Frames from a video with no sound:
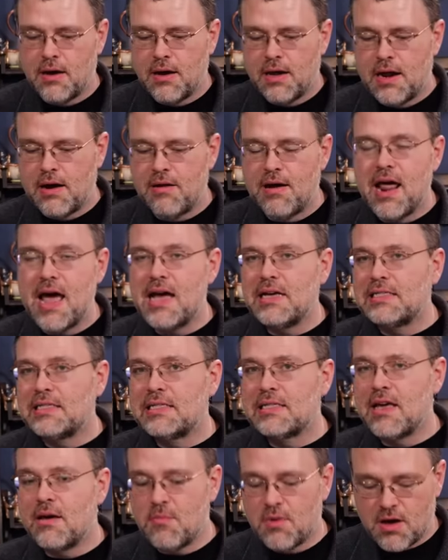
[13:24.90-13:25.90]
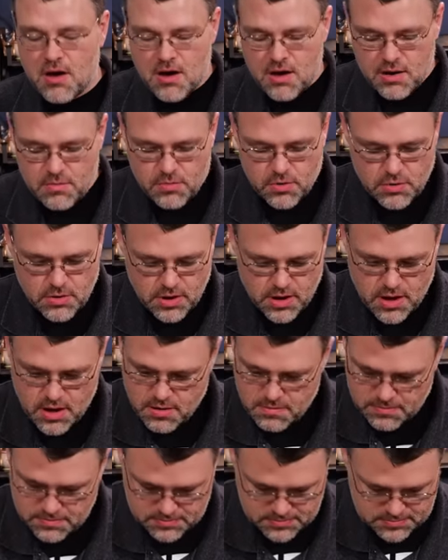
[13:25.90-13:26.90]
And our NAS is coming on and booting up.